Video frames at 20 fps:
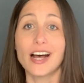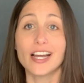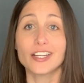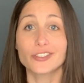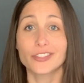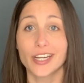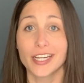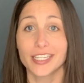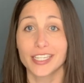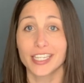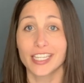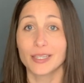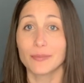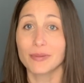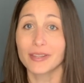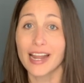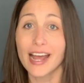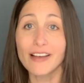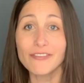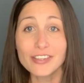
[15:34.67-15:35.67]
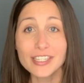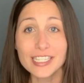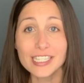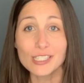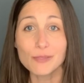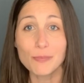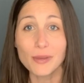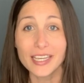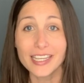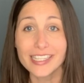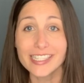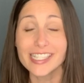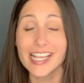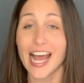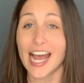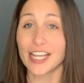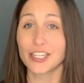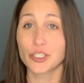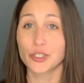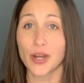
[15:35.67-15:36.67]
I try to keep it evidence-based,
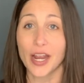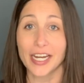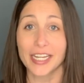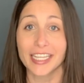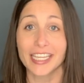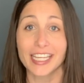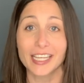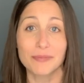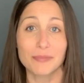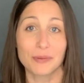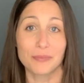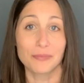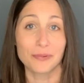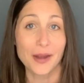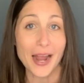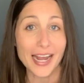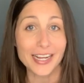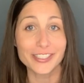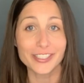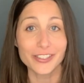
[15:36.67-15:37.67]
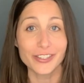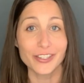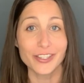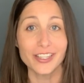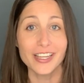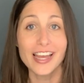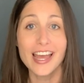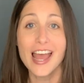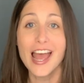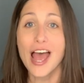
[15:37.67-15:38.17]
I try to keep it practical,